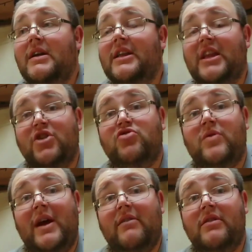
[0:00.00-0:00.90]

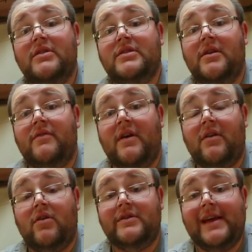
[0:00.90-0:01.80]
industrial areas that have
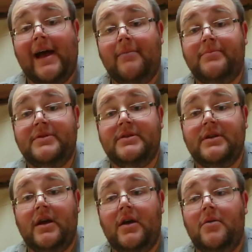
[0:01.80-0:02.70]
got taps.
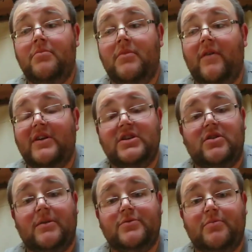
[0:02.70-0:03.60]
I've actually
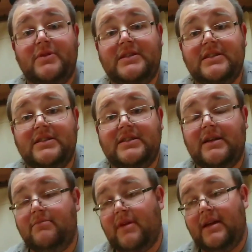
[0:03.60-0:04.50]
gone up to a business and
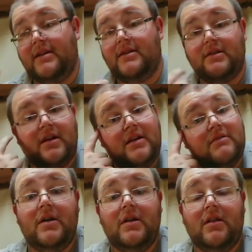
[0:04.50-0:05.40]
said, mate, can I
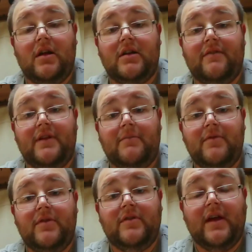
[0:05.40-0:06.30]
fill up with
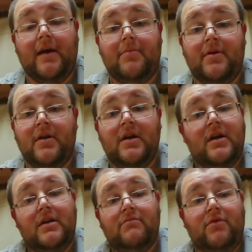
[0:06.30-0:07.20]
your tap?
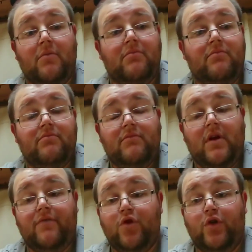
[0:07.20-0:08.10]
Not, you know,
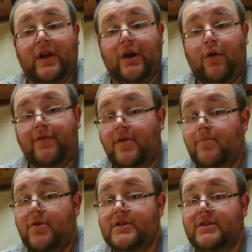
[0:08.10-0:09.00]
I've not done it often,
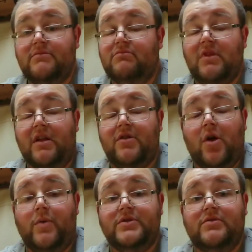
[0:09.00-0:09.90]
but no
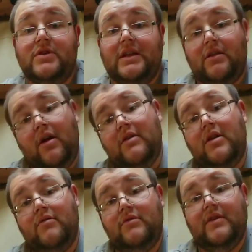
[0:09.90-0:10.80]
one's said, like, you
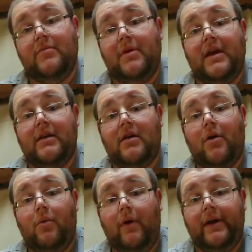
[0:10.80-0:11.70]
know, disappear, go
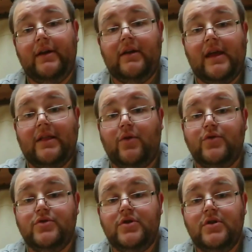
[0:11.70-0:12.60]
away, get
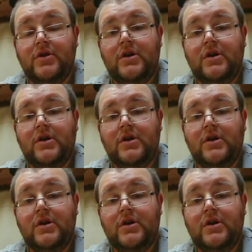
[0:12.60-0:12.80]
lost.